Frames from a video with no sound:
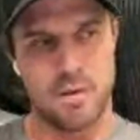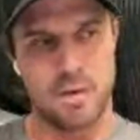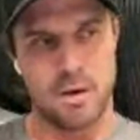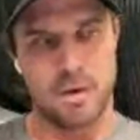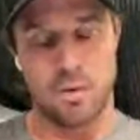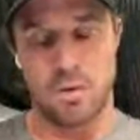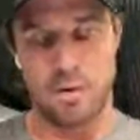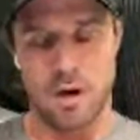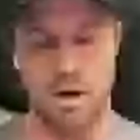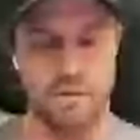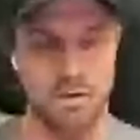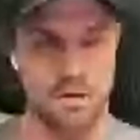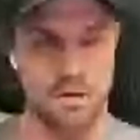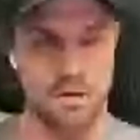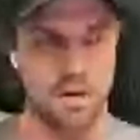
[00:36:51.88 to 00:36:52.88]
or
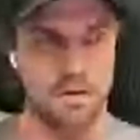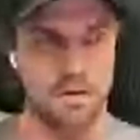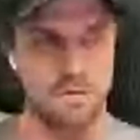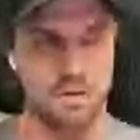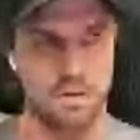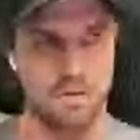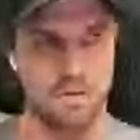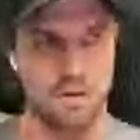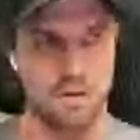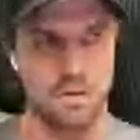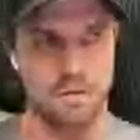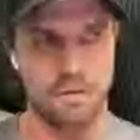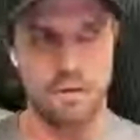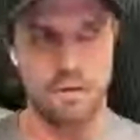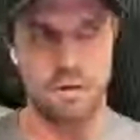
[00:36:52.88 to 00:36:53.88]
often have had a very
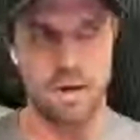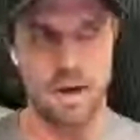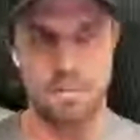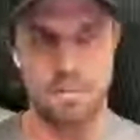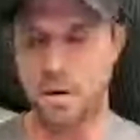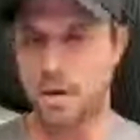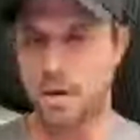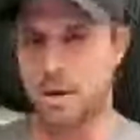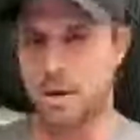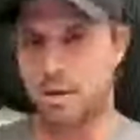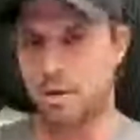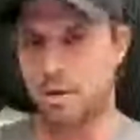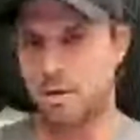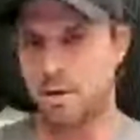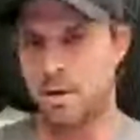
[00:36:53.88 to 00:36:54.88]
different upbringing
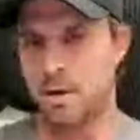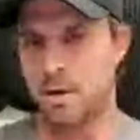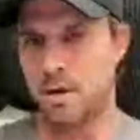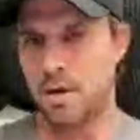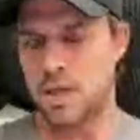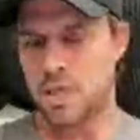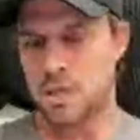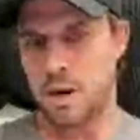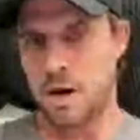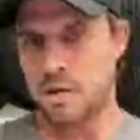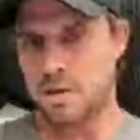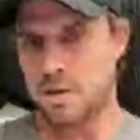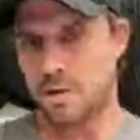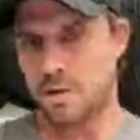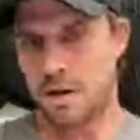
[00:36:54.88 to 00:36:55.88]
and
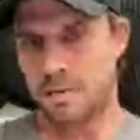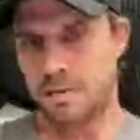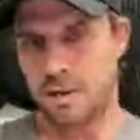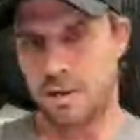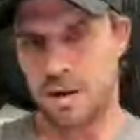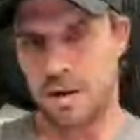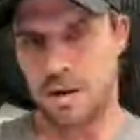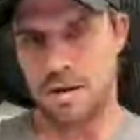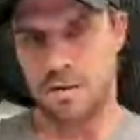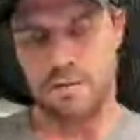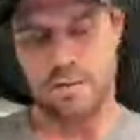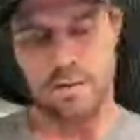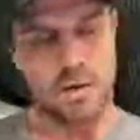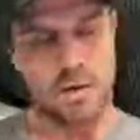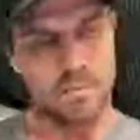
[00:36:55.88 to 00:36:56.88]
experience of life than I have.
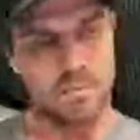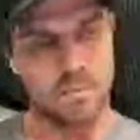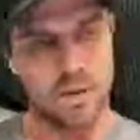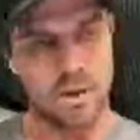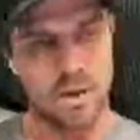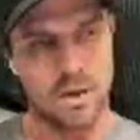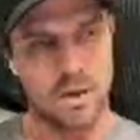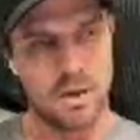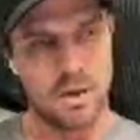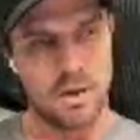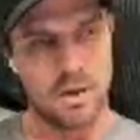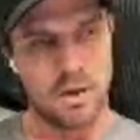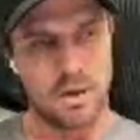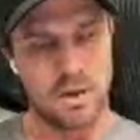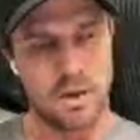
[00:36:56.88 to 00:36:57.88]
And
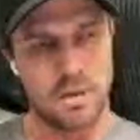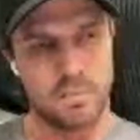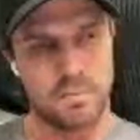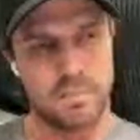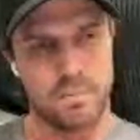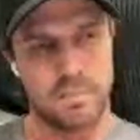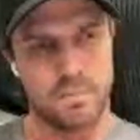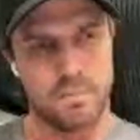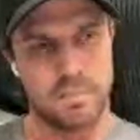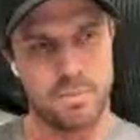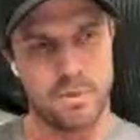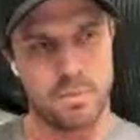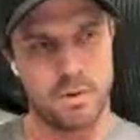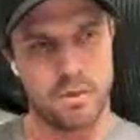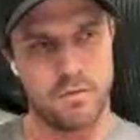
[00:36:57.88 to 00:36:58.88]
I
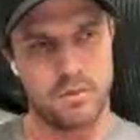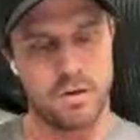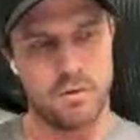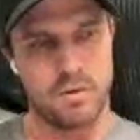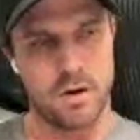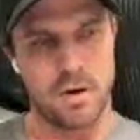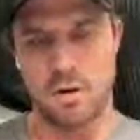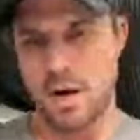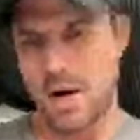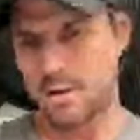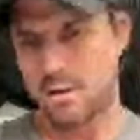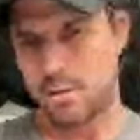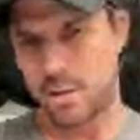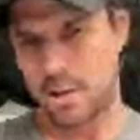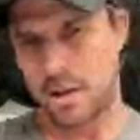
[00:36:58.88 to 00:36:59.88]
probably feel very
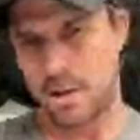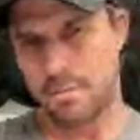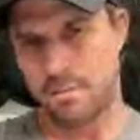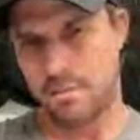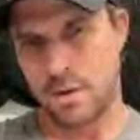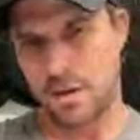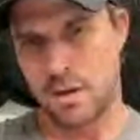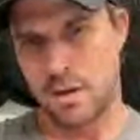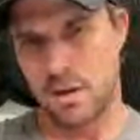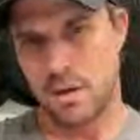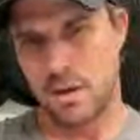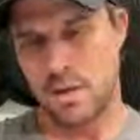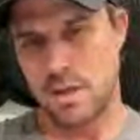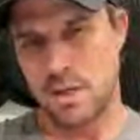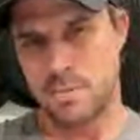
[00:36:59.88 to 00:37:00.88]
grounded when I'm
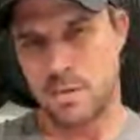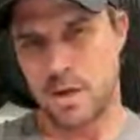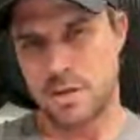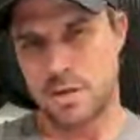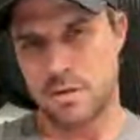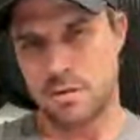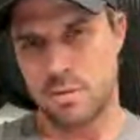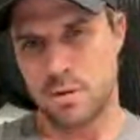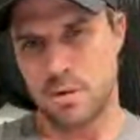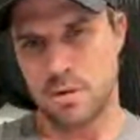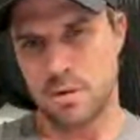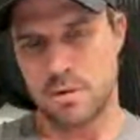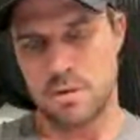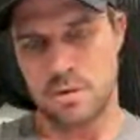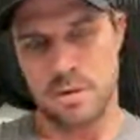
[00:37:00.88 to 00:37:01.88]
in these parts of the world.